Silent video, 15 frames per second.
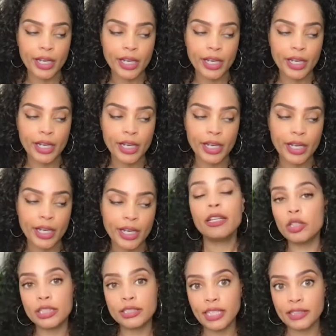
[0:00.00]
videos
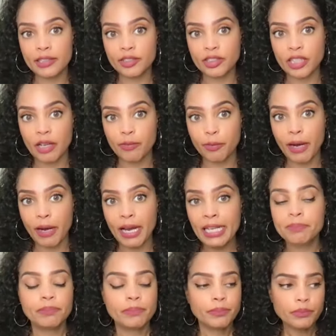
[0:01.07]
and all this other stuff,
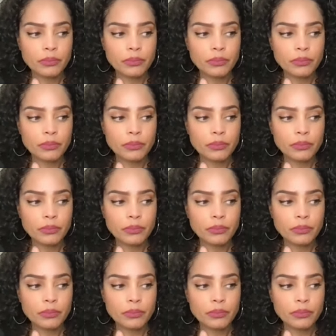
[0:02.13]
right?